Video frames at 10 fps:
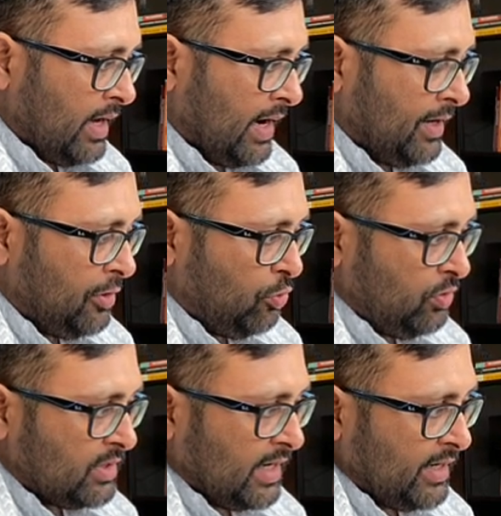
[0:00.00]
and
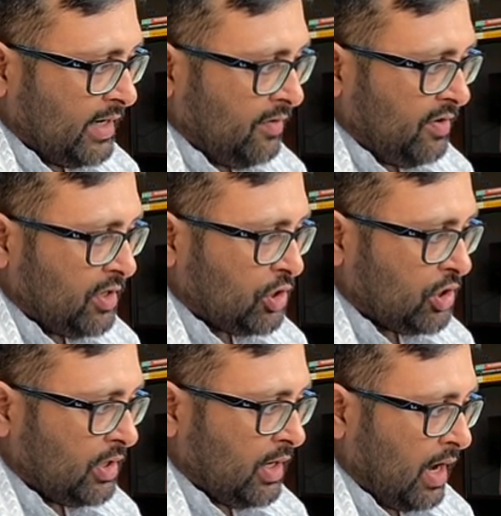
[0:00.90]
two standard
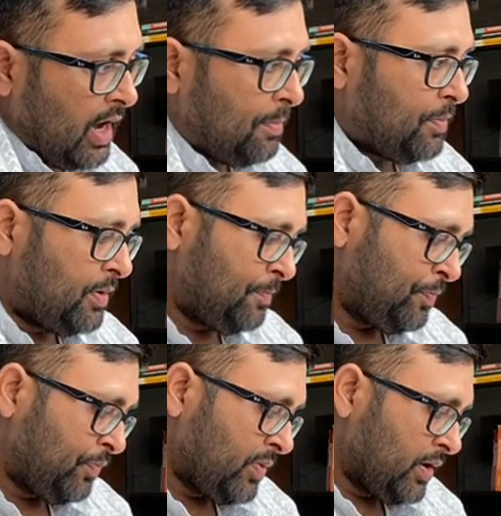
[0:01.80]
deviation up.
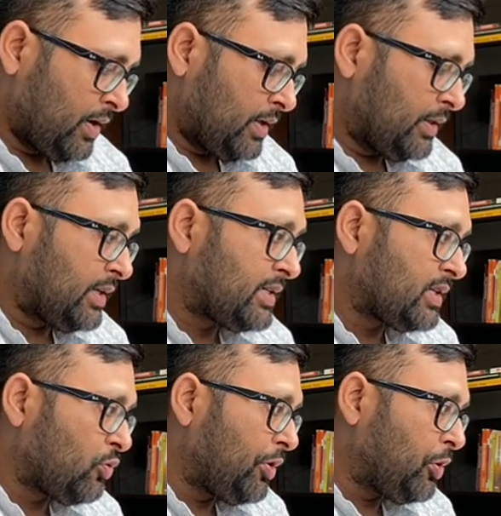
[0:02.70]
This
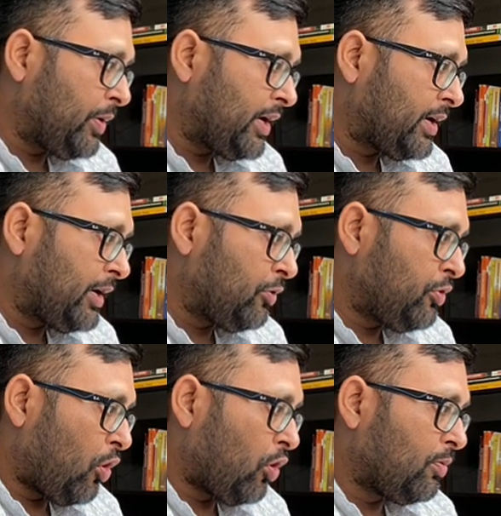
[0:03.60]
is going to
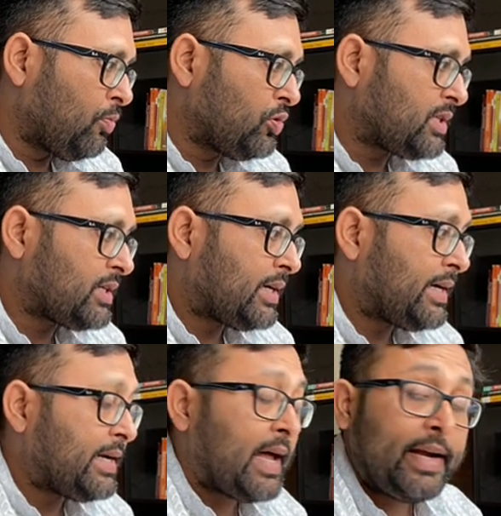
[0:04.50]
include almost
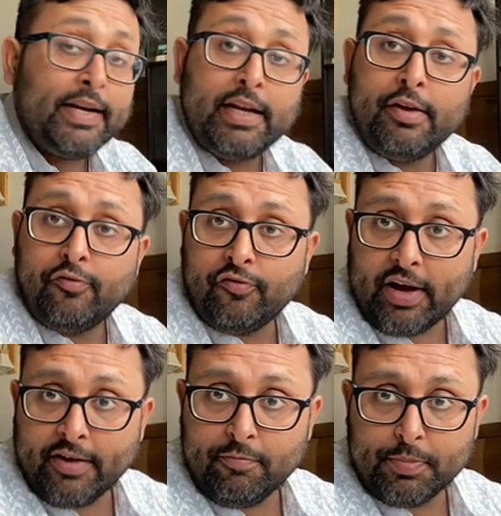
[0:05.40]

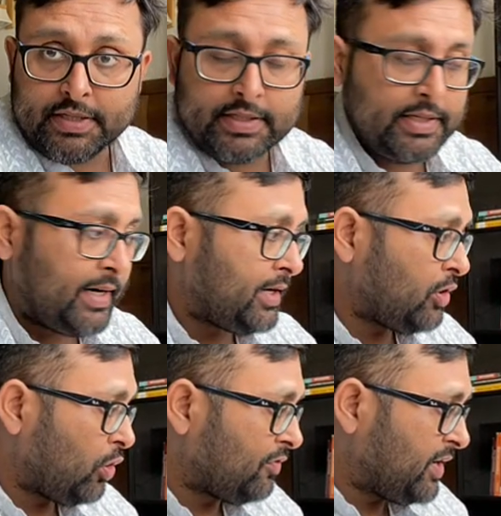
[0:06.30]
95%
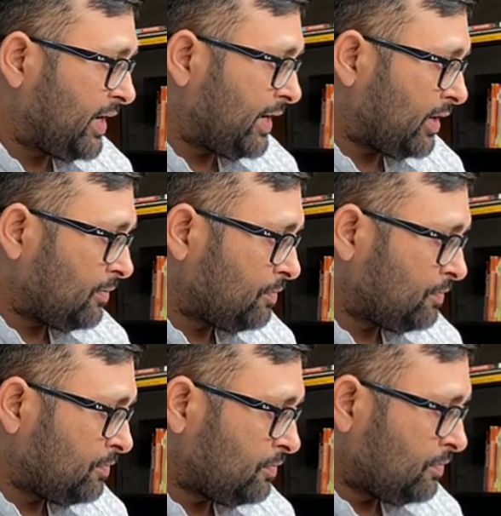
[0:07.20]
of the data.
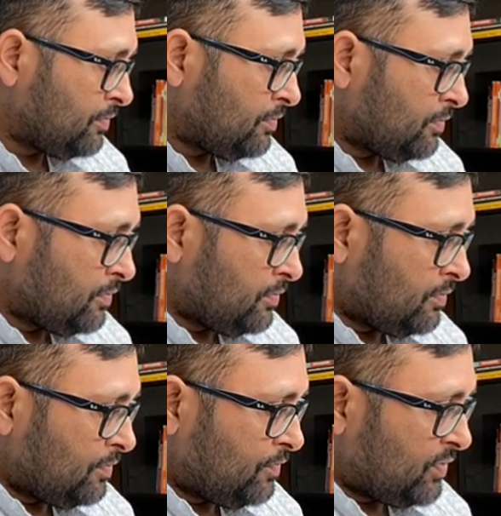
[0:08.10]

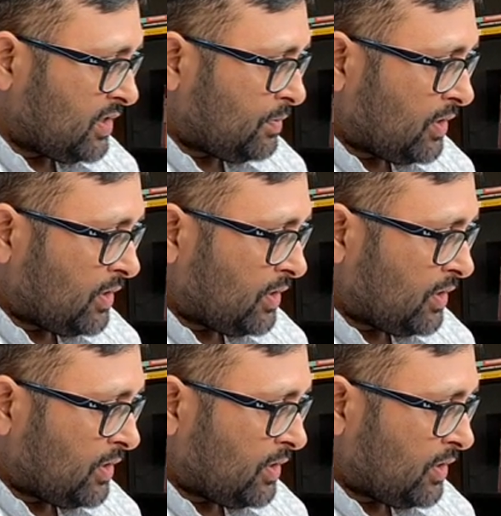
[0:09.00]
This